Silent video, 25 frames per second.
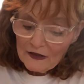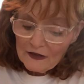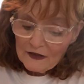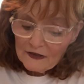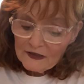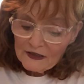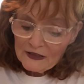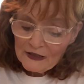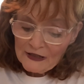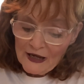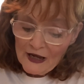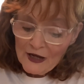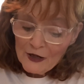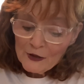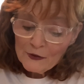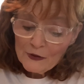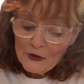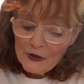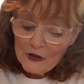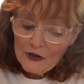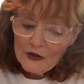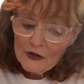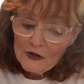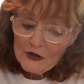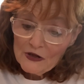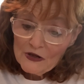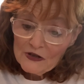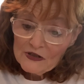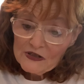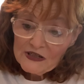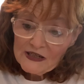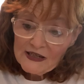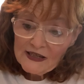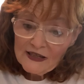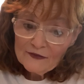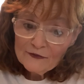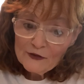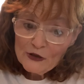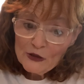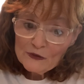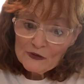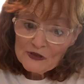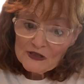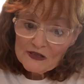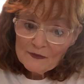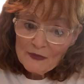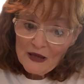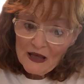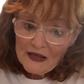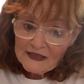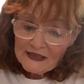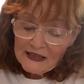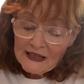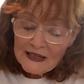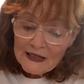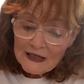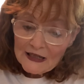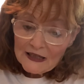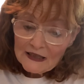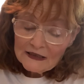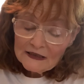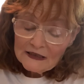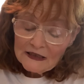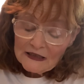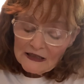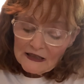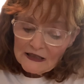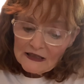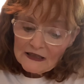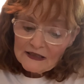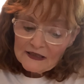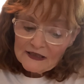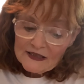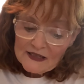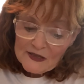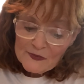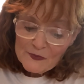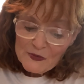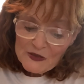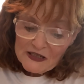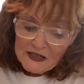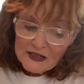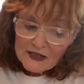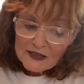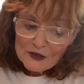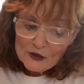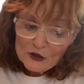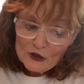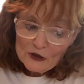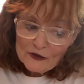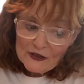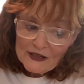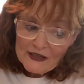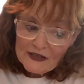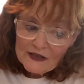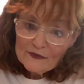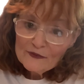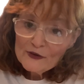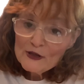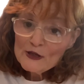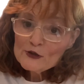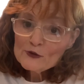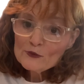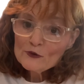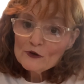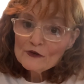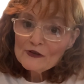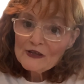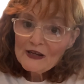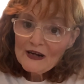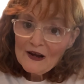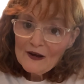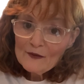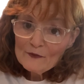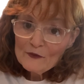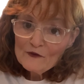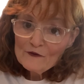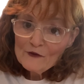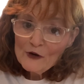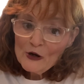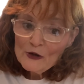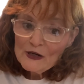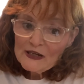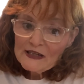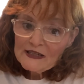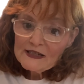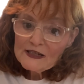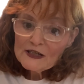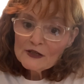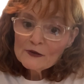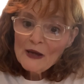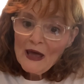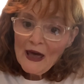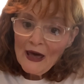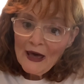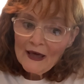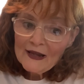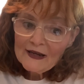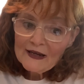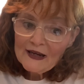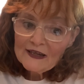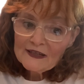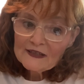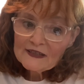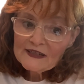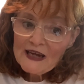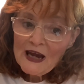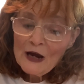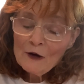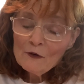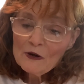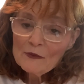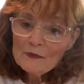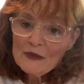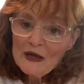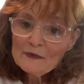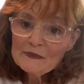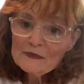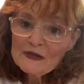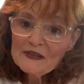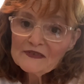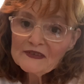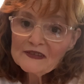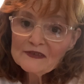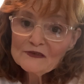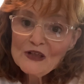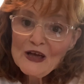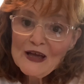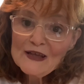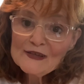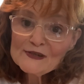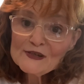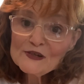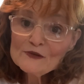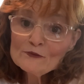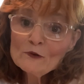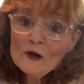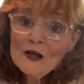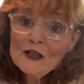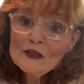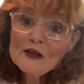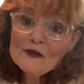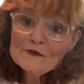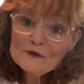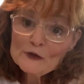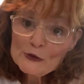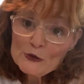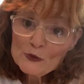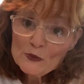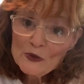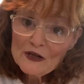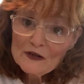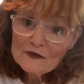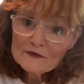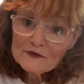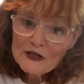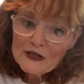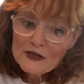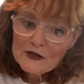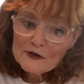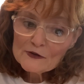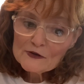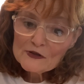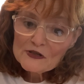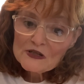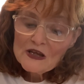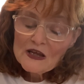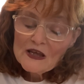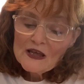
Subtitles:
to give you some idea, this particular individual that I'm referring to had a tower moment that lasted well over 12 years.